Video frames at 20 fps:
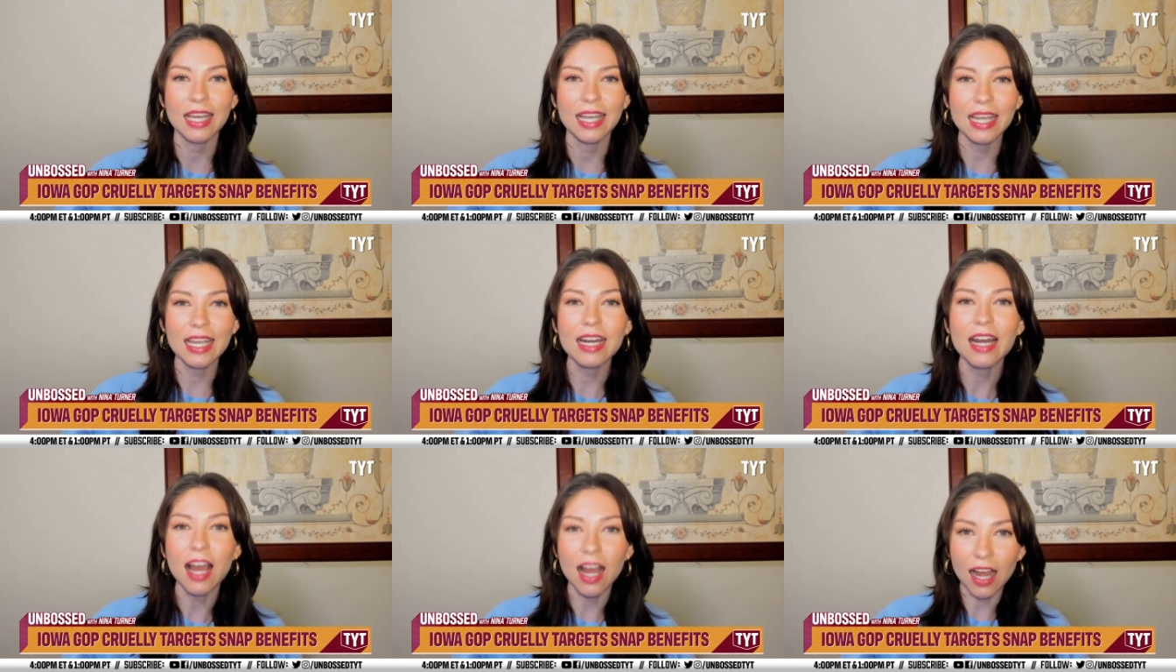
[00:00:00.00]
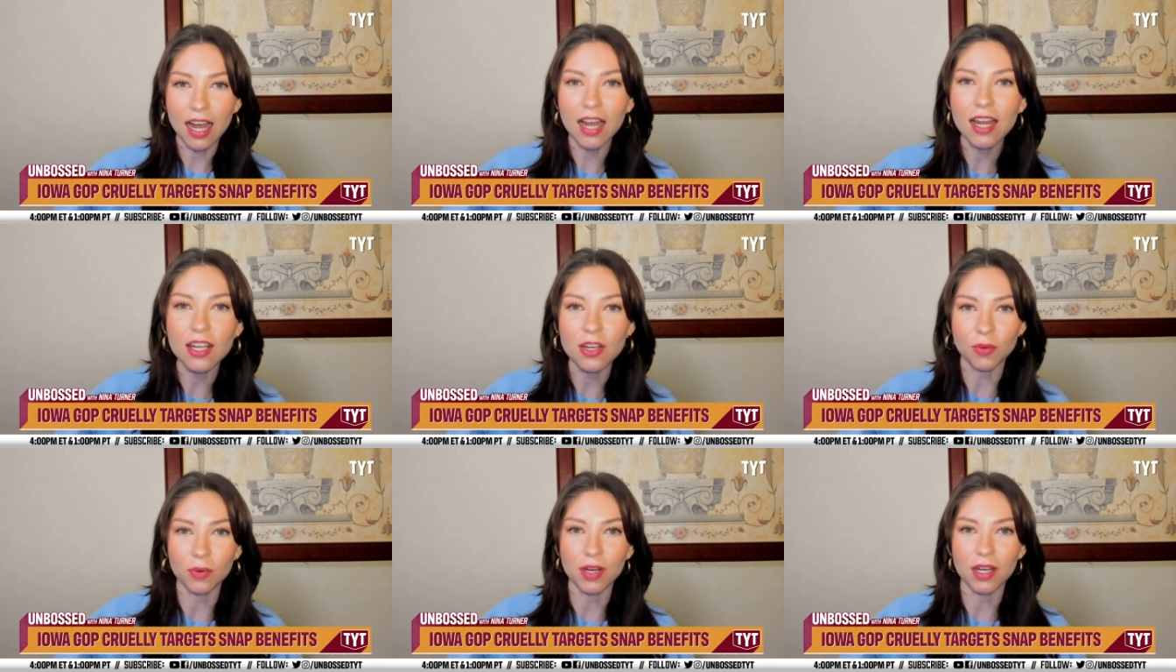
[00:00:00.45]
In
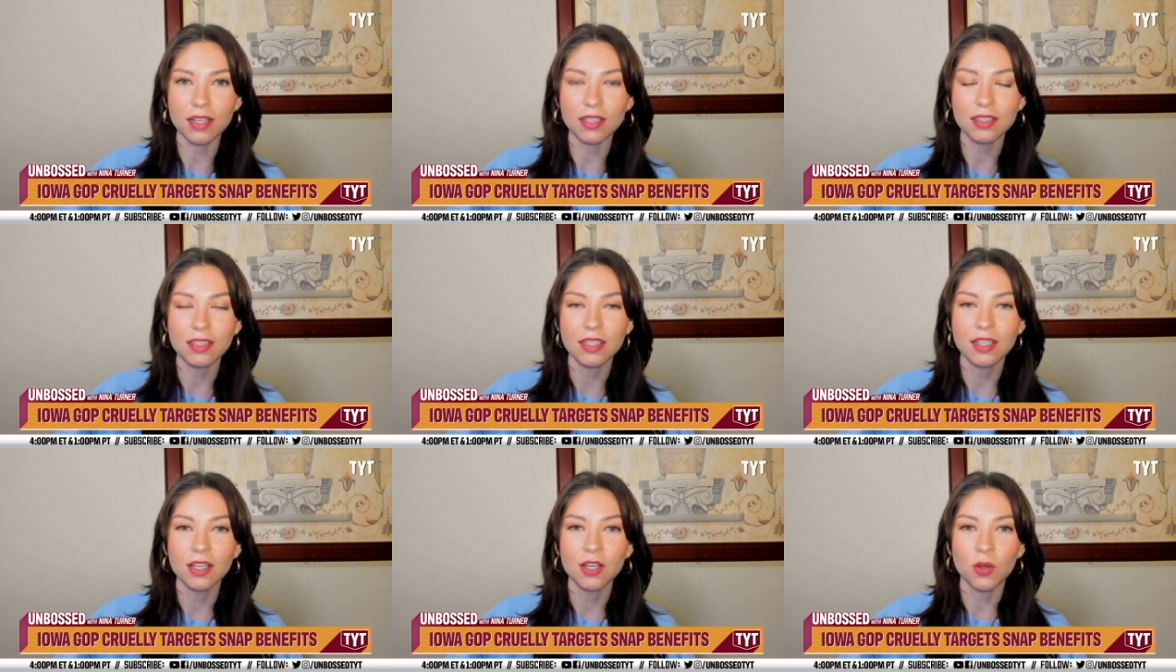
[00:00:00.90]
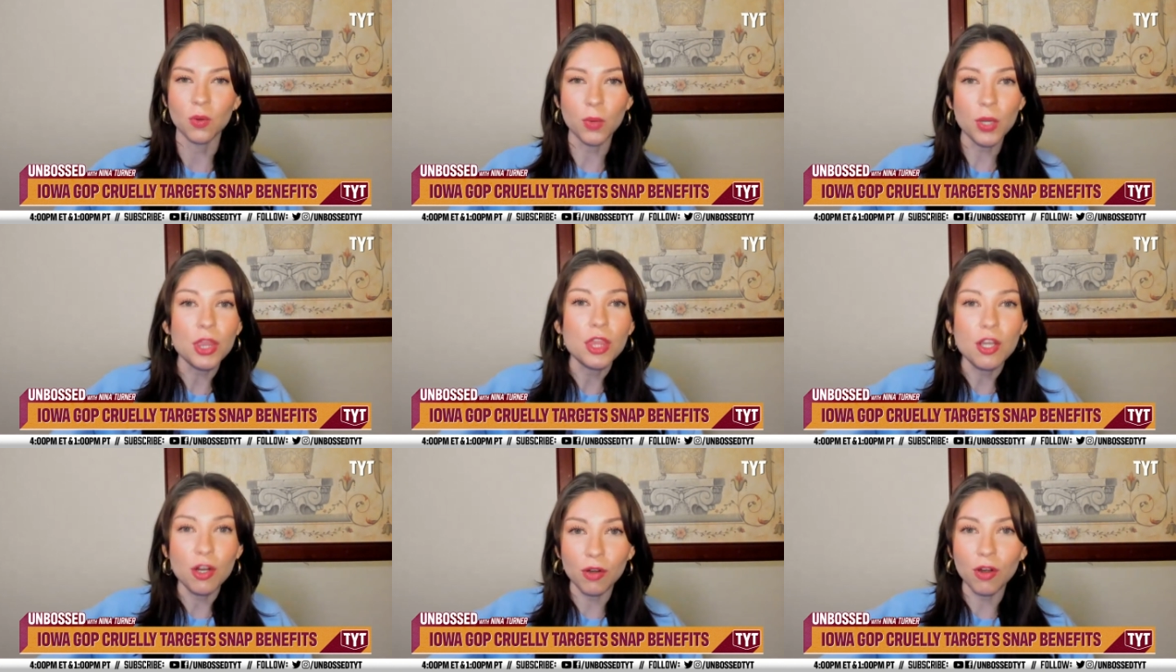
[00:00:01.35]
Iowa,
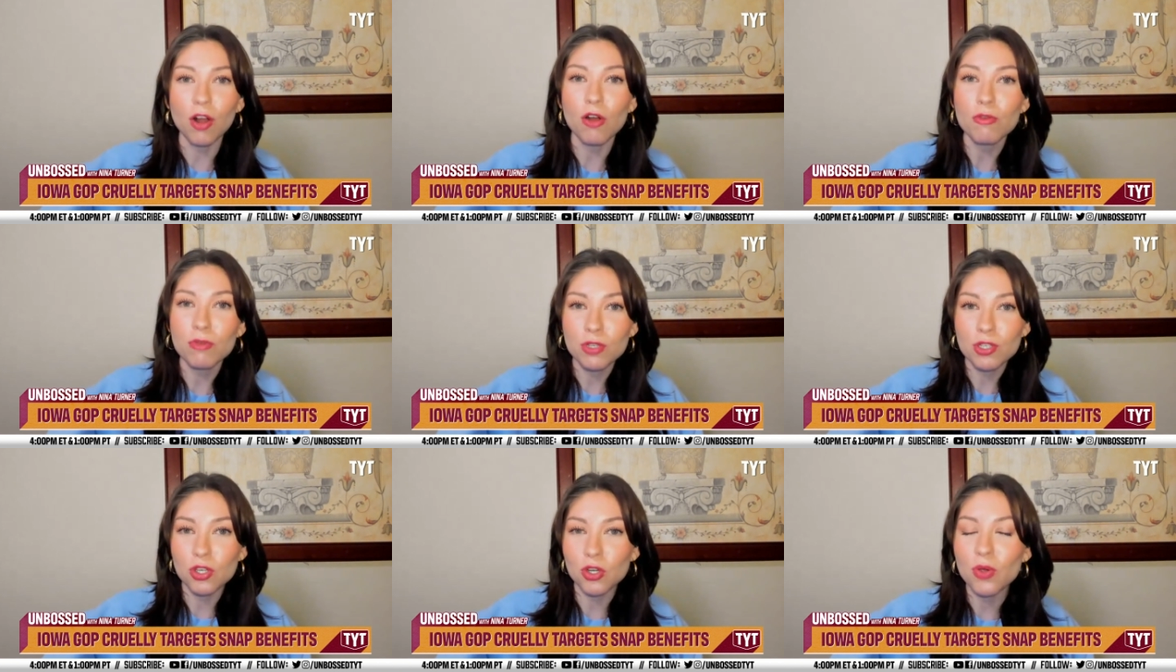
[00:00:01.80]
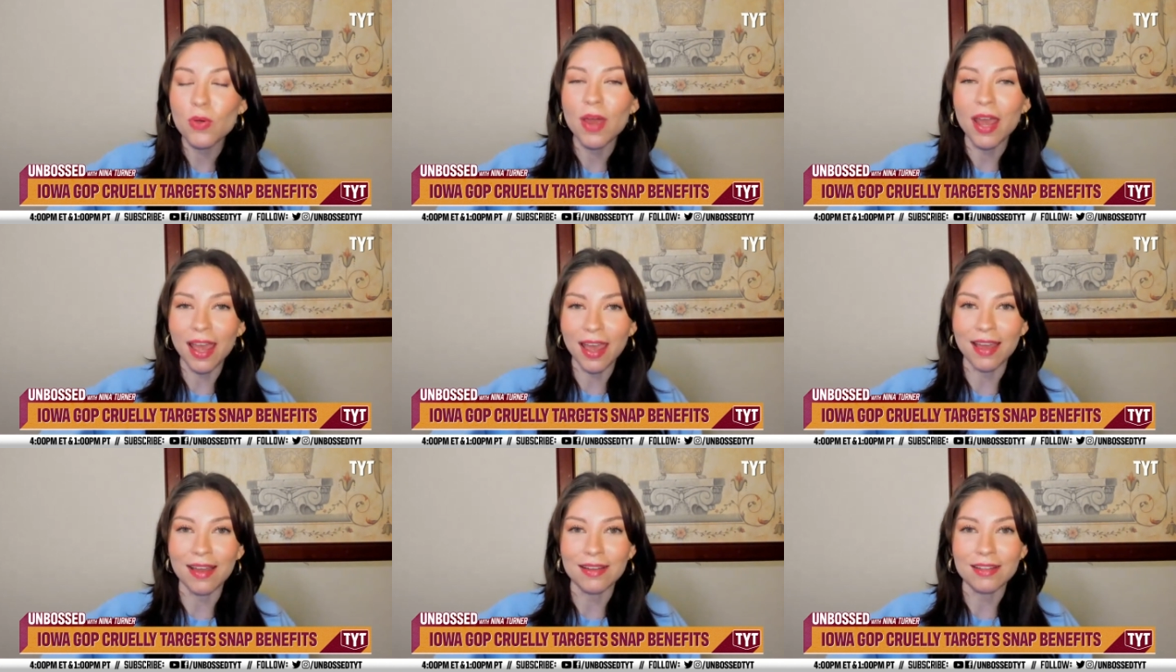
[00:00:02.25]
with their own two
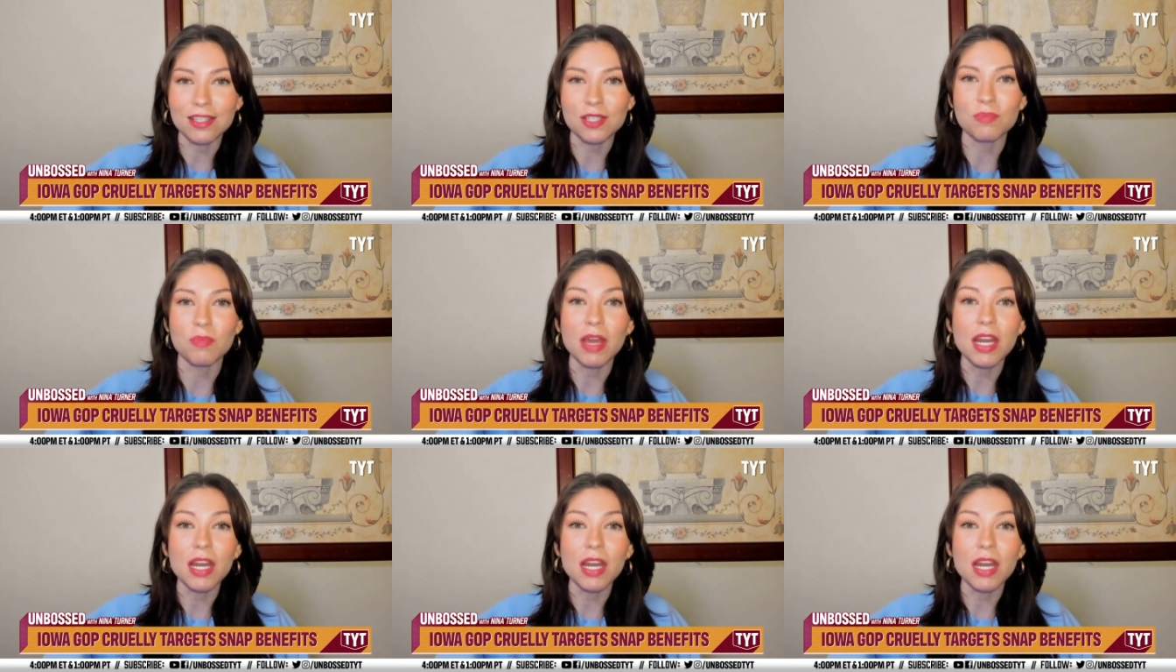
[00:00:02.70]
hands,